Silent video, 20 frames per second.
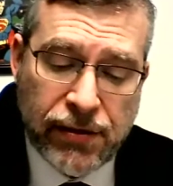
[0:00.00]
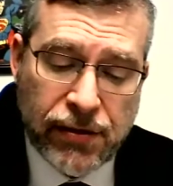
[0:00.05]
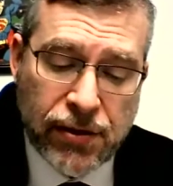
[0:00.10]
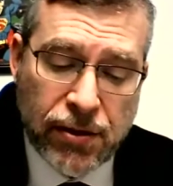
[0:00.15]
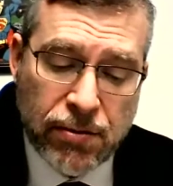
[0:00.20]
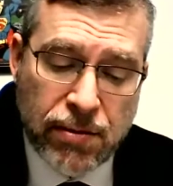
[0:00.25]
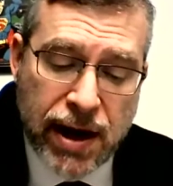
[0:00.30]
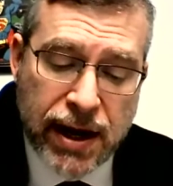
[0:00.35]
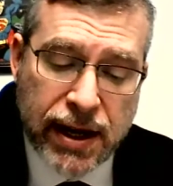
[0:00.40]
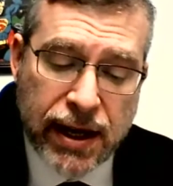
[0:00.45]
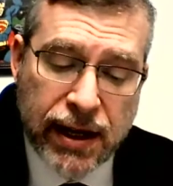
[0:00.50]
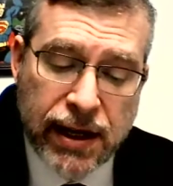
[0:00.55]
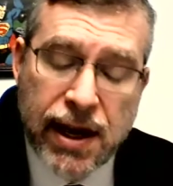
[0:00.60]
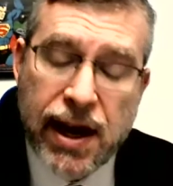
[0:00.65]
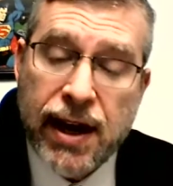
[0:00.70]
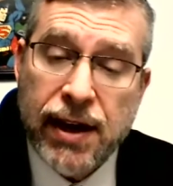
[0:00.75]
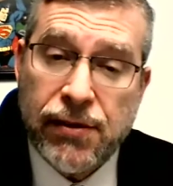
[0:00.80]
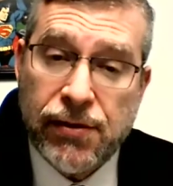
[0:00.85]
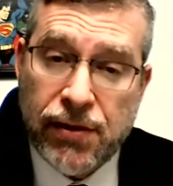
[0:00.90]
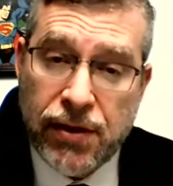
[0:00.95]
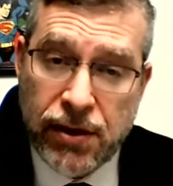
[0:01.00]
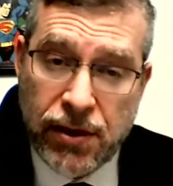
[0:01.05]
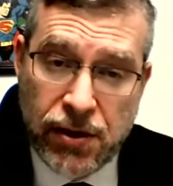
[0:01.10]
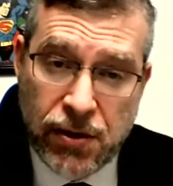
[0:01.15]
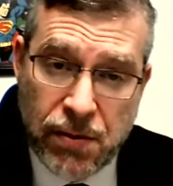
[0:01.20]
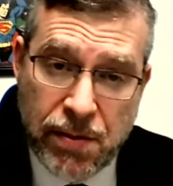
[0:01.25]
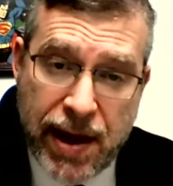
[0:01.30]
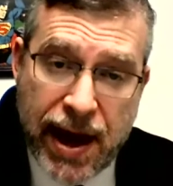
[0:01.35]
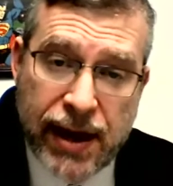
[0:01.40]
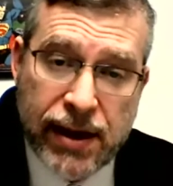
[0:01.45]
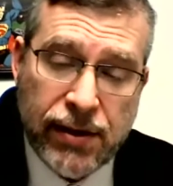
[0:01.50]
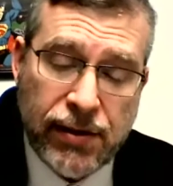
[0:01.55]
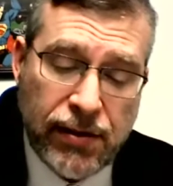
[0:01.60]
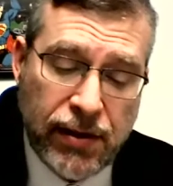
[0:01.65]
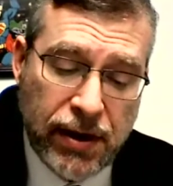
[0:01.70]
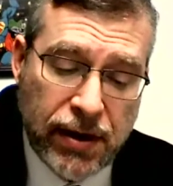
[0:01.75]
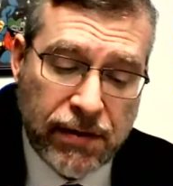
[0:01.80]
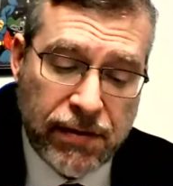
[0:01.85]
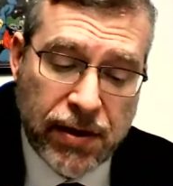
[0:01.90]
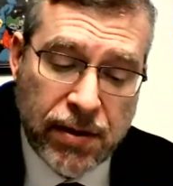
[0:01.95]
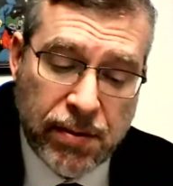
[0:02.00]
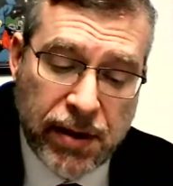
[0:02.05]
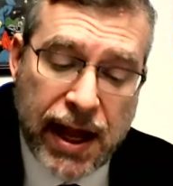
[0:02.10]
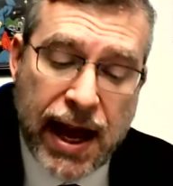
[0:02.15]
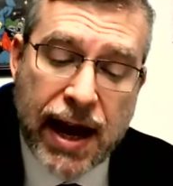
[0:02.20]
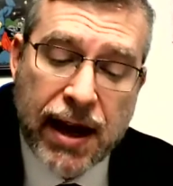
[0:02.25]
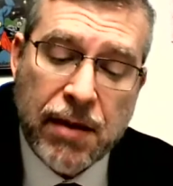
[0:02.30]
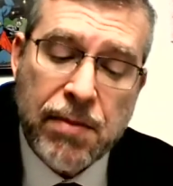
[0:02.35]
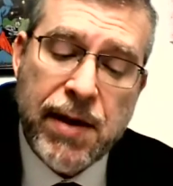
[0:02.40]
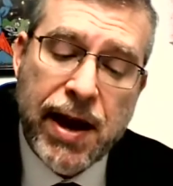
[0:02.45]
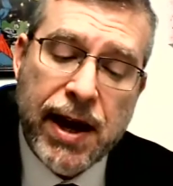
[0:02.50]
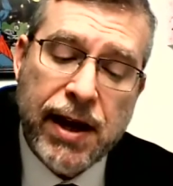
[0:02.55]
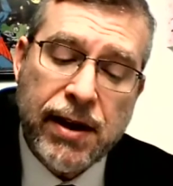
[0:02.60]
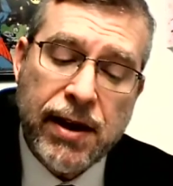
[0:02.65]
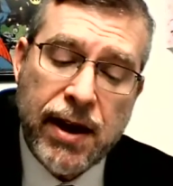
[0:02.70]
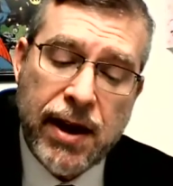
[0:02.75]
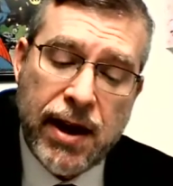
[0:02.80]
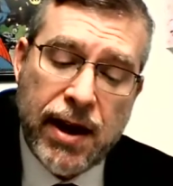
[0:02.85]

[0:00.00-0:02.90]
to recognize the humanity of the black man,